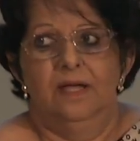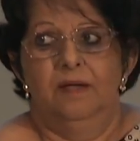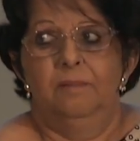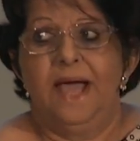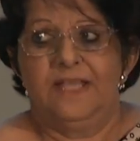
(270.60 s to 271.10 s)

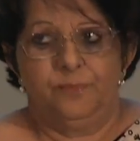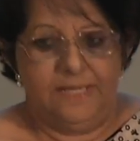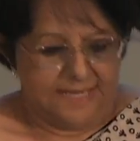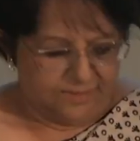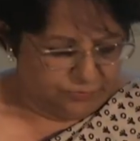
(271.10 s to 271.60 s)
um, as
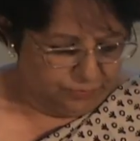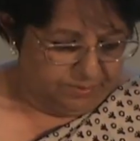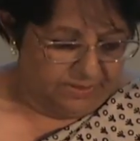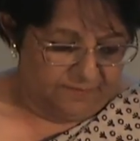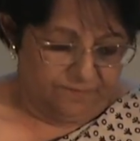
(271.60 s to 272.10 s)
well as to
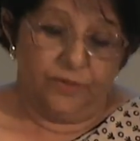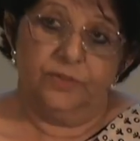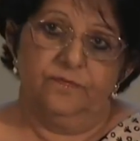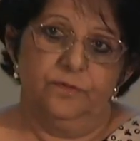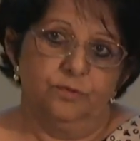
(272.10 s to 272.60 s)
build for
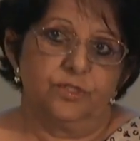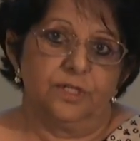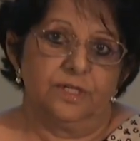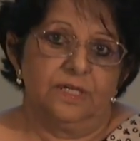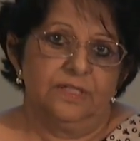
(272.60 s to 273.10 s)
the
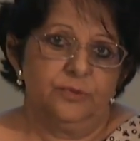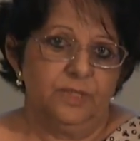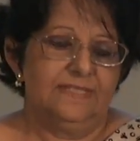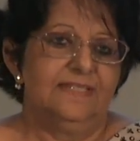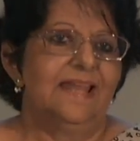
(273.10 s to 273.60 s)
future. So
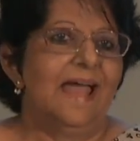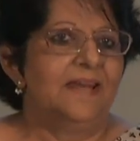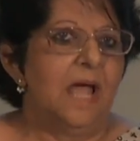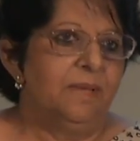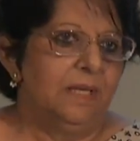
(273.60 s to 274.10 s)
it's a
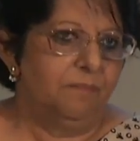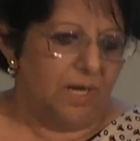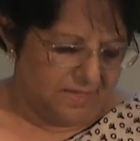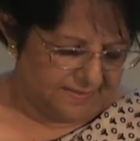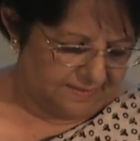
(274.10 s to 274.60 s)
dynamic
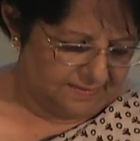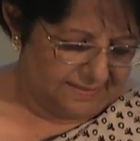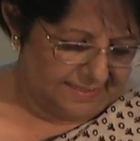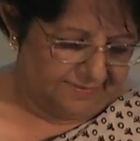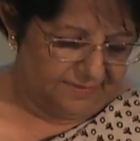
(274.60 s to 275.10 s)
past
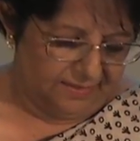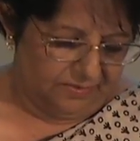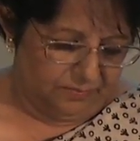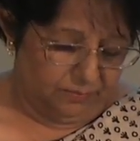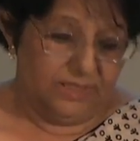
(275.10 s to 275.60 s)
that I think
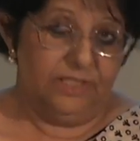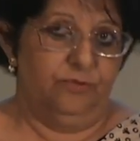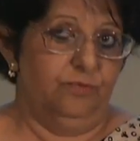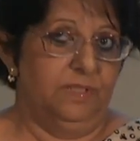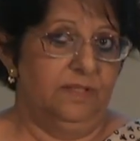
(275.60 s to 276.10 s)
we
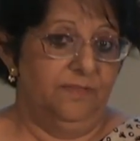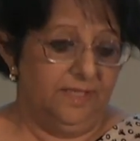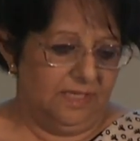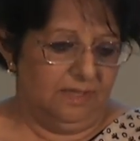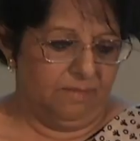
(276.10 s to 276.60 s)
need to be
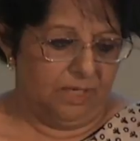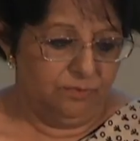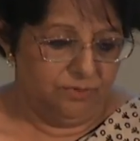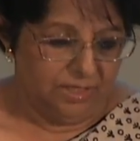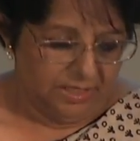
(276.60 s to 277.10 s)
thinking
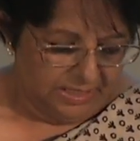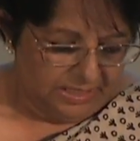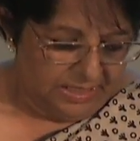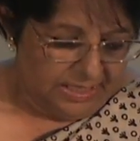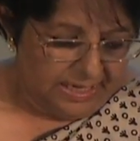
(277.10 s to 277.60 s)
about.
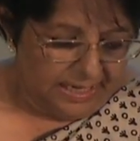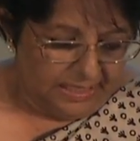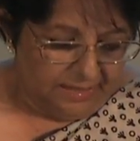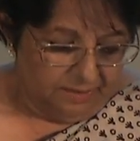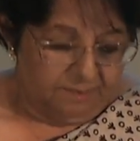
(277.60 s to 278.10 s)

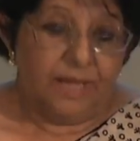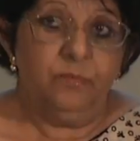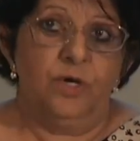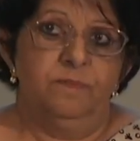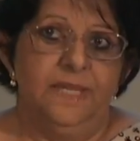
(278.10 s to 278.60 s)
Um, and
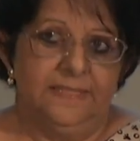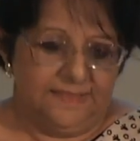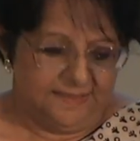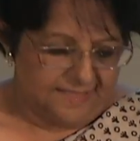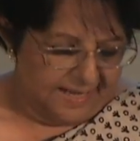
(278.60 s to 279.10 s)
what makes
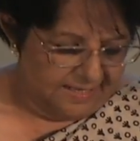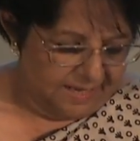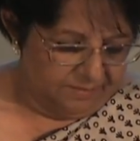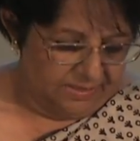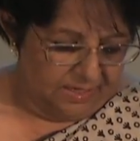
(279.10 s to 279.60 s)
this
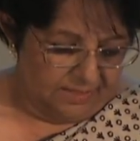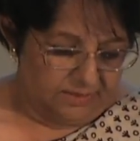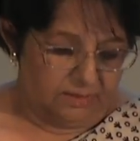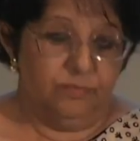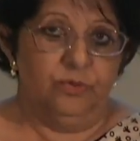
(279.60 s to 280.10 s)
dynamic are
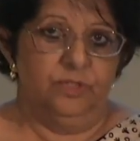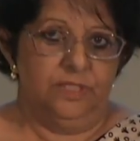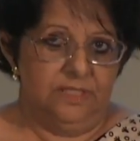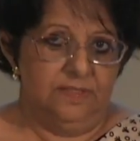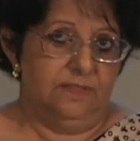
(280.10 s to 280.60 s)
the
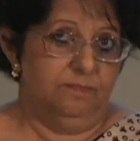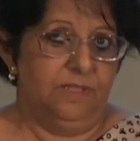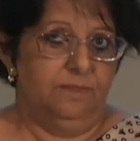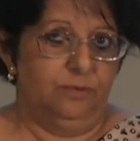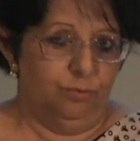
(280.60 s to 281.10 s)
communities, the
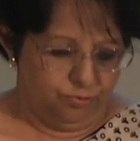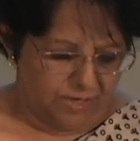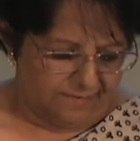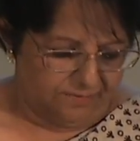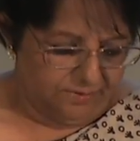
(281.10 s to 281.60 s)
people who
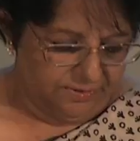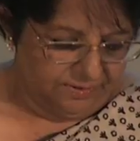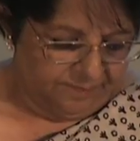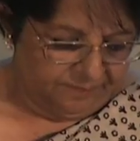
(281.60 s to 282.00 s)
traveled.